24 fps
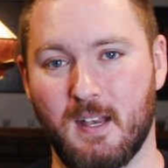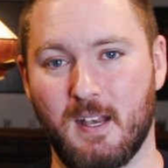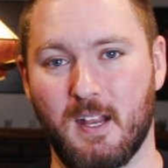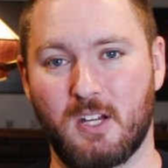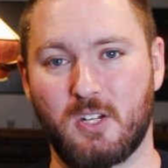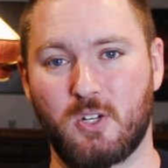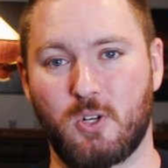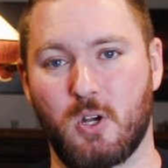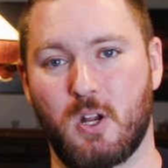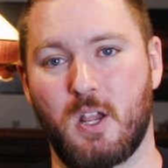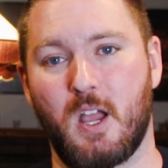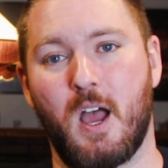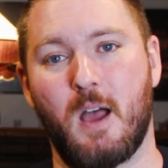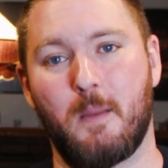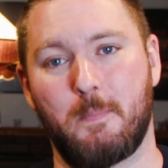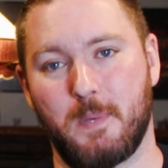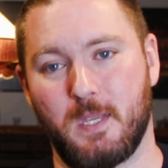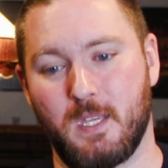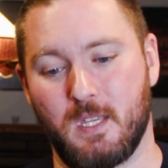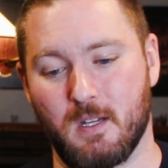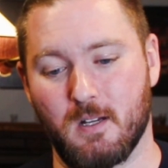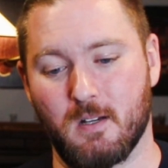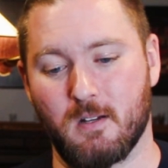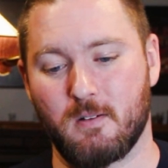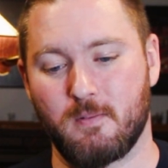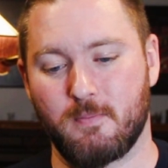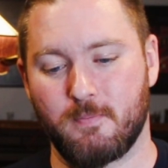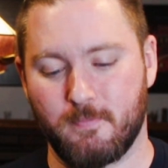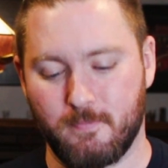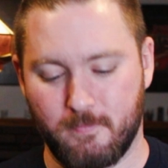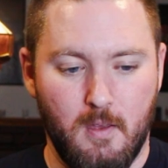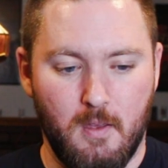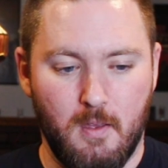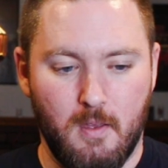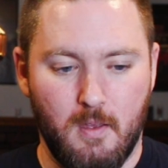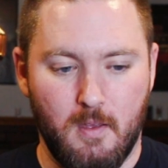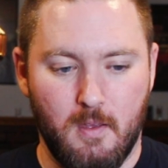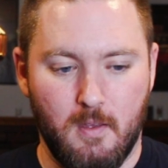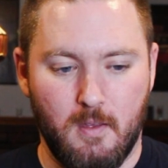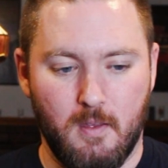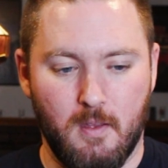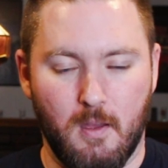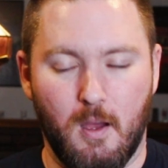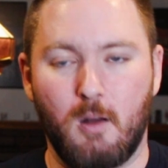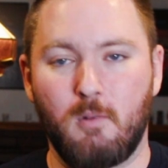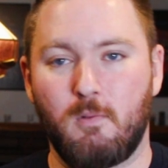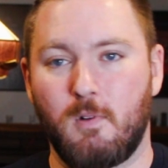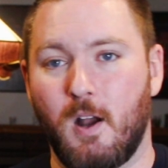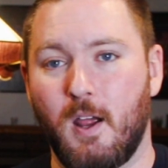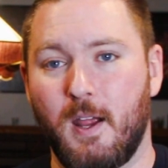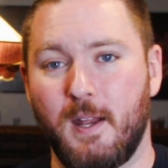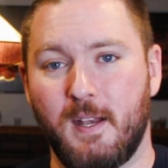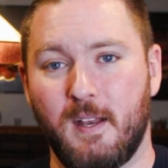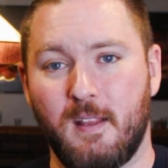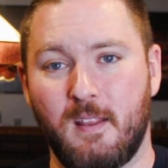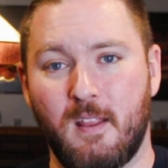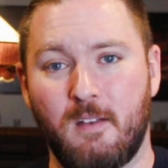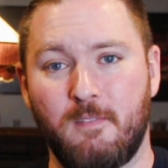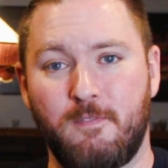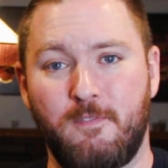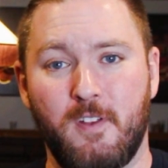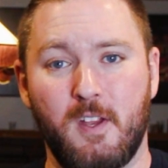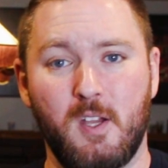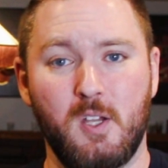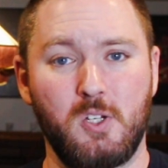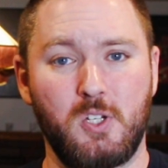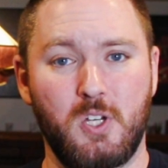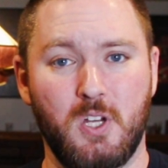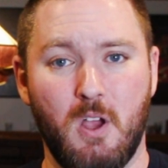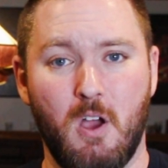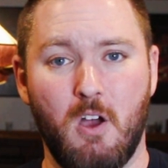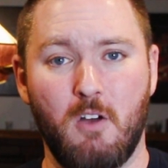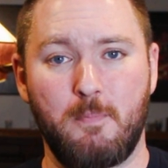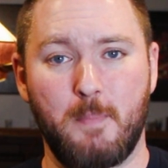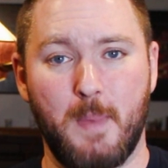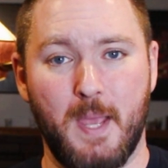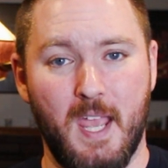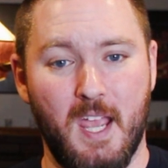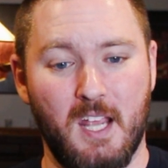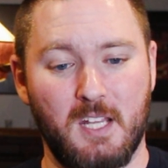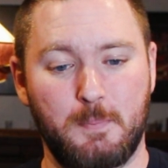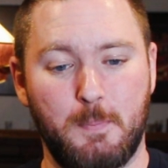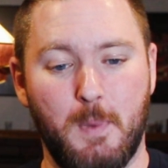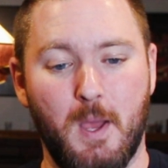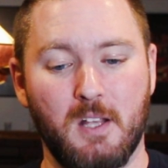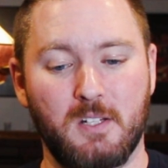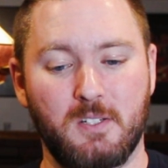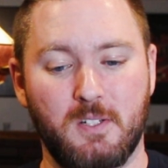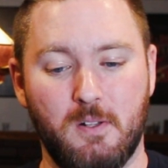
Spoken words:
extra copy here. Alright, and then finishing off my Xbox